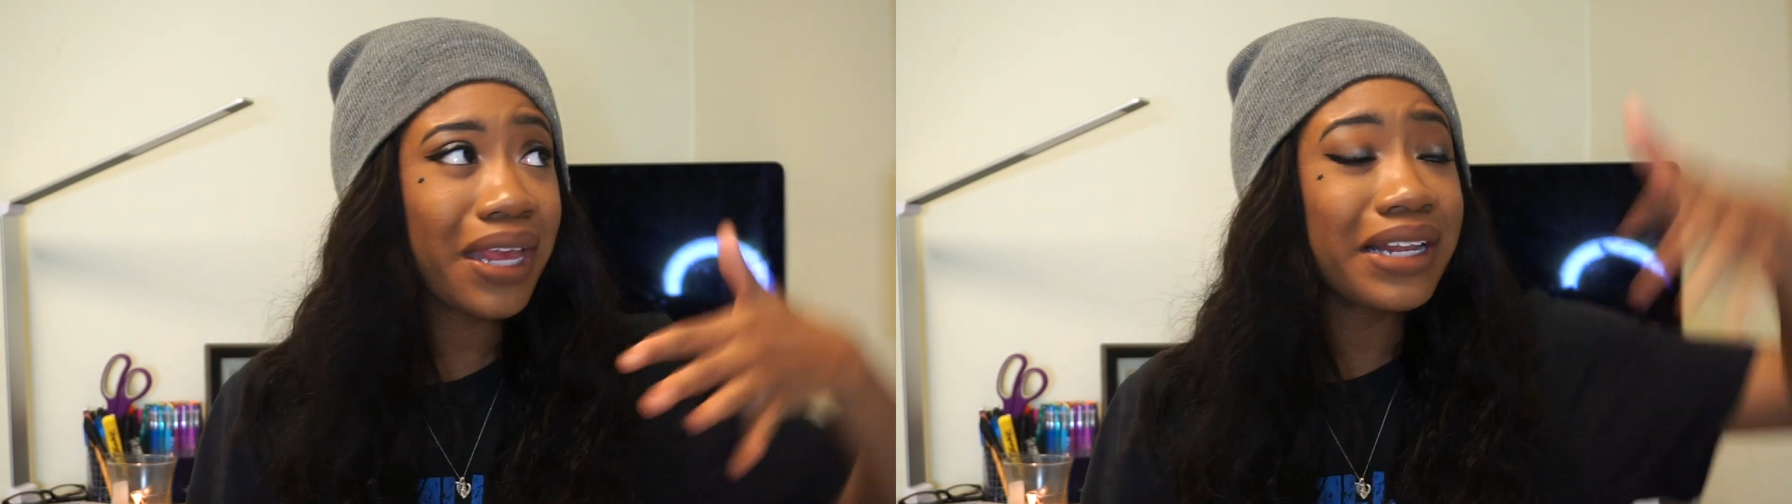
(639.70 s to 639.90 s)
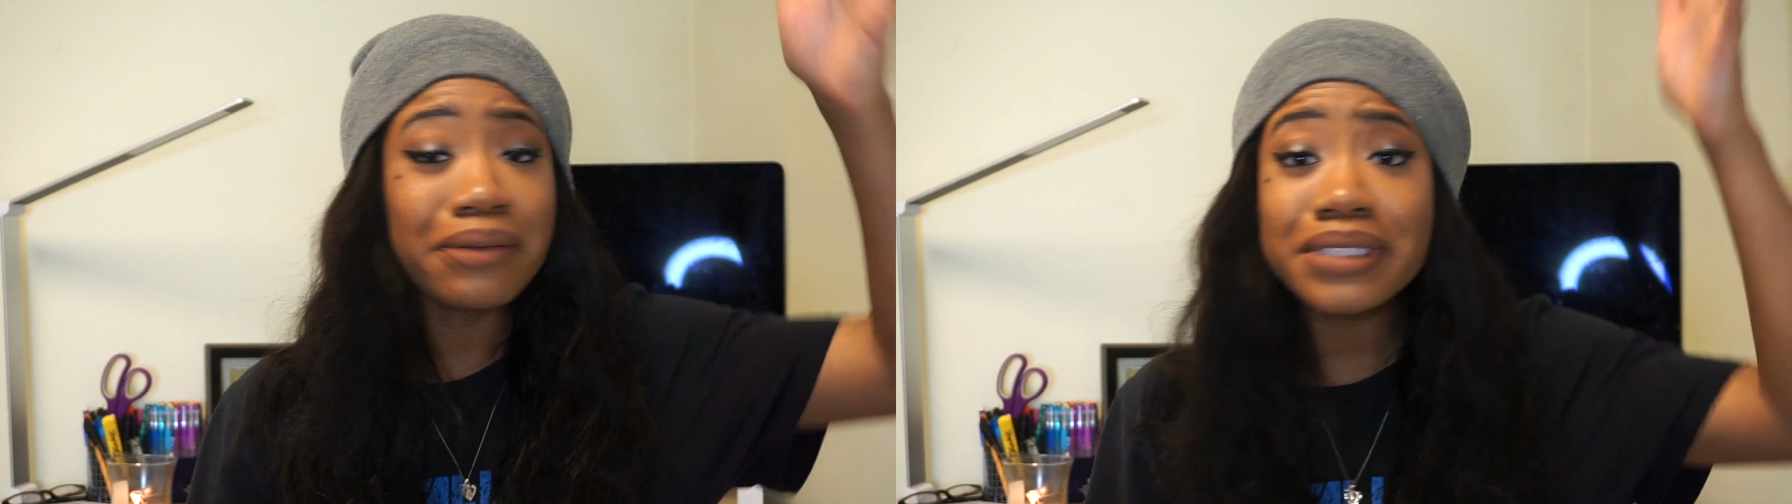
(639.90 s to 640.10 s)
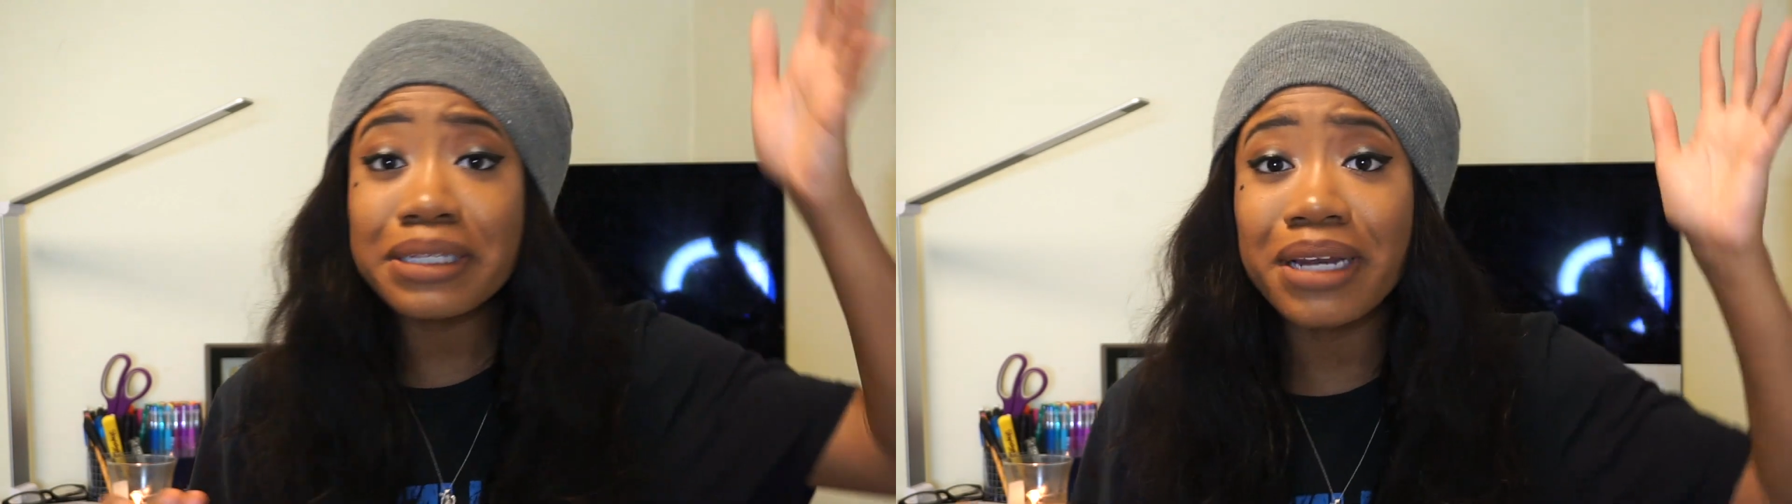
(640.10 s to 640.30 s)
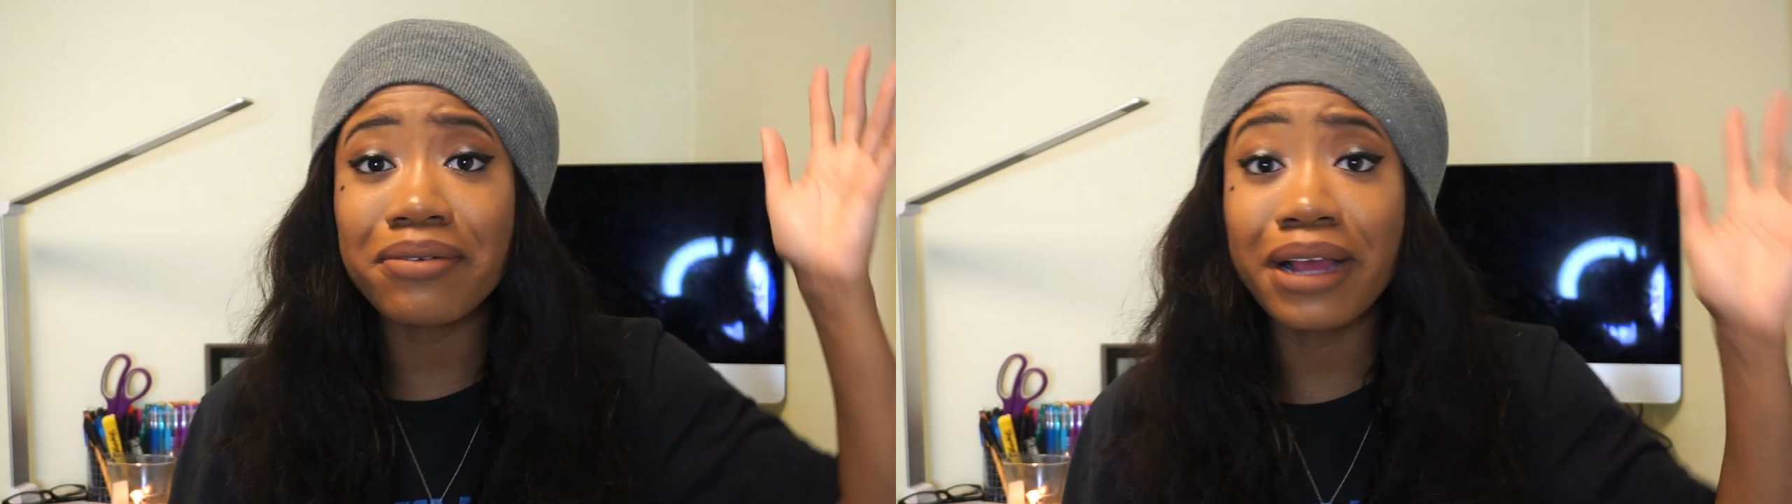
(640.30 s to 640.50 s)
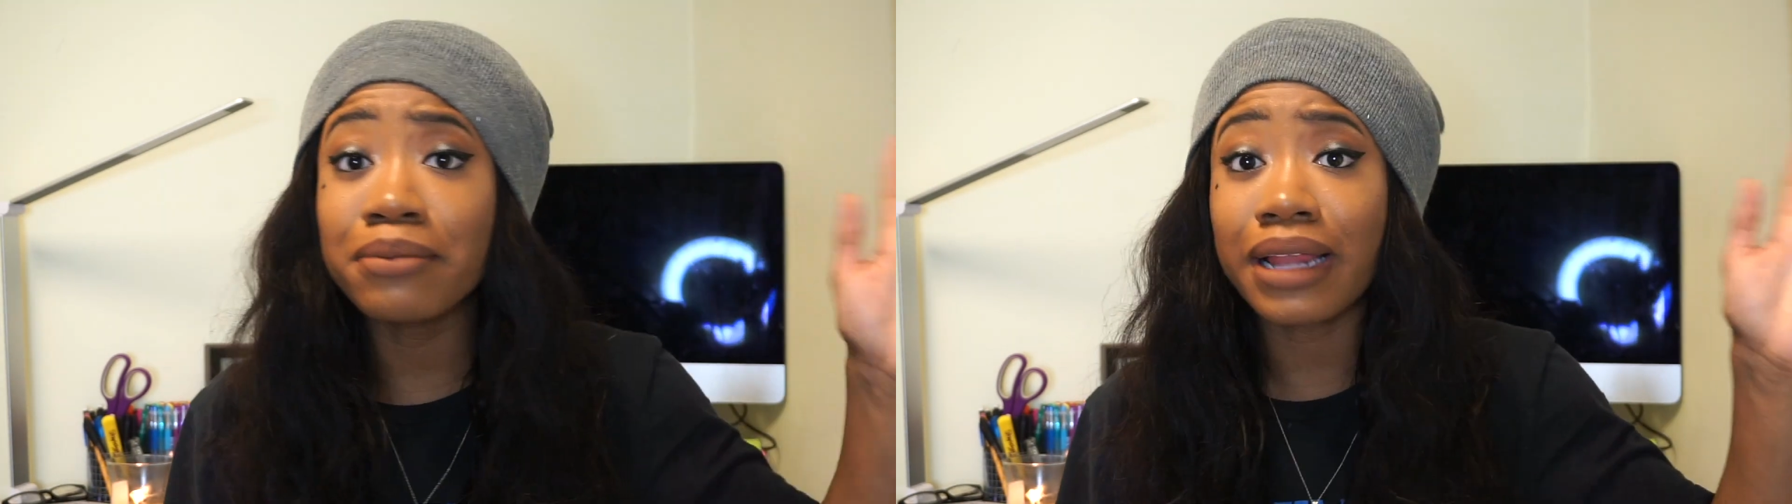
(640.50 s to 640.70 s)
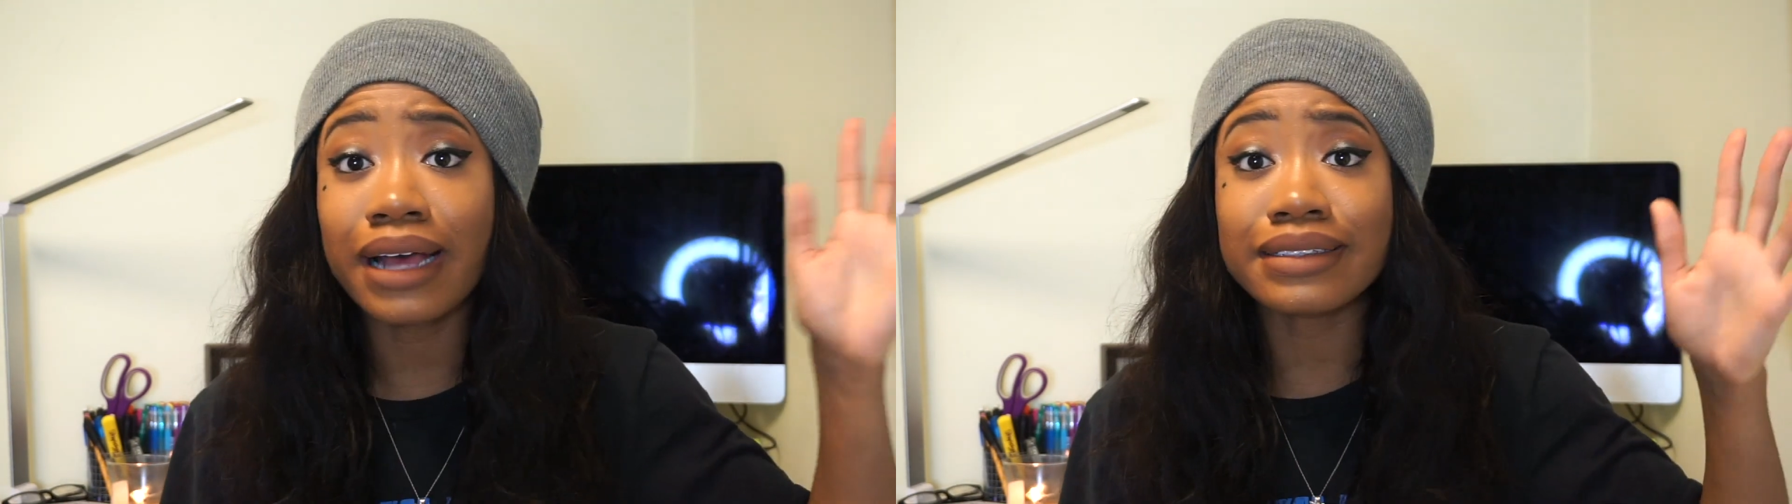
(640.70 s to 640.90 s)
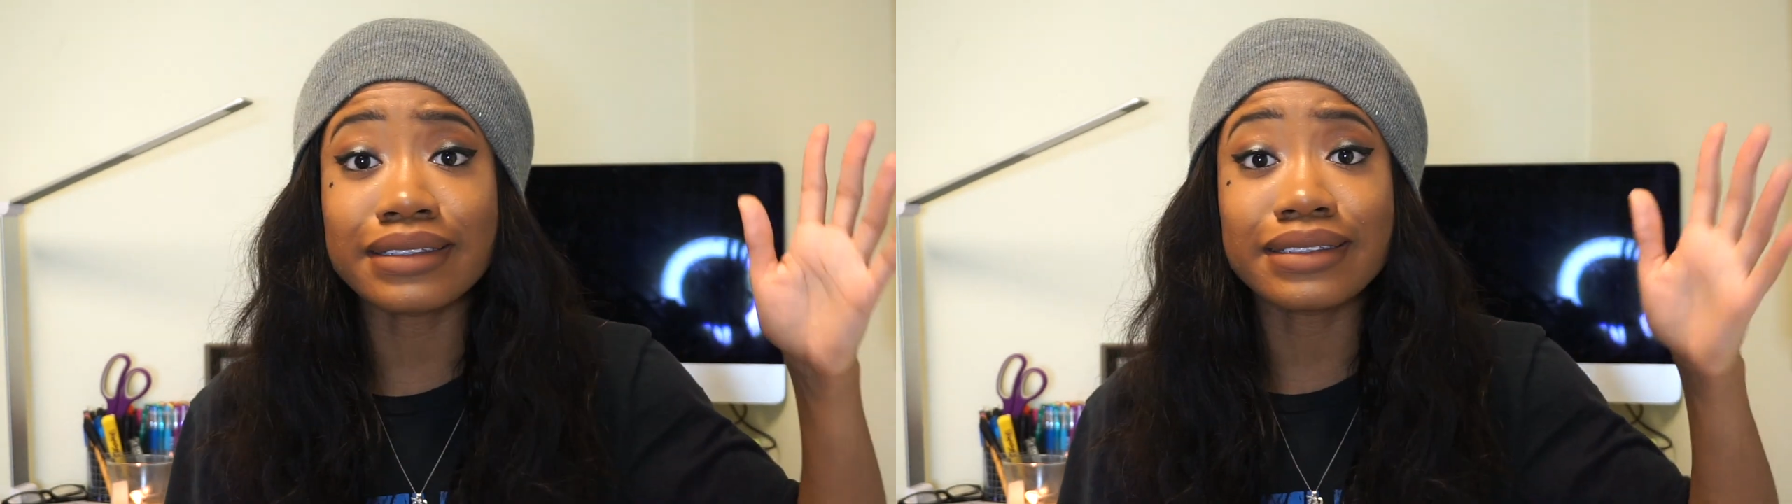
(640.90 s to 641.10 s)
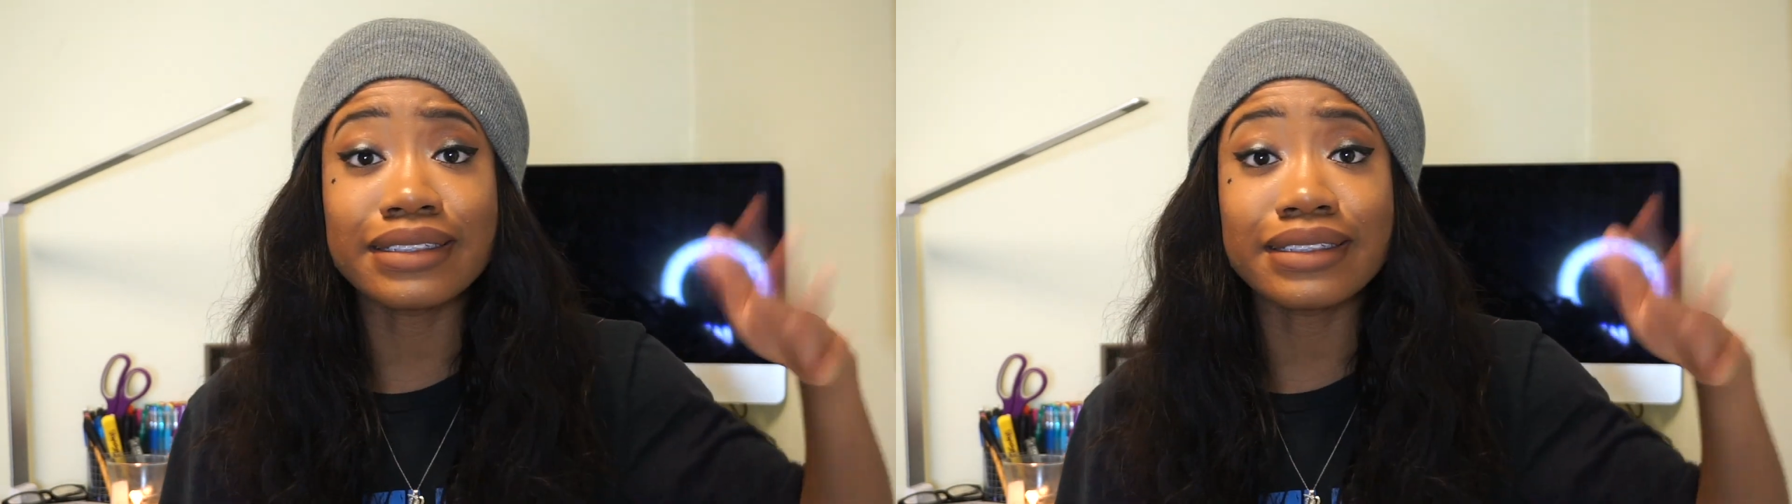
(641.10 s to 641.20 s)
they would send me random classes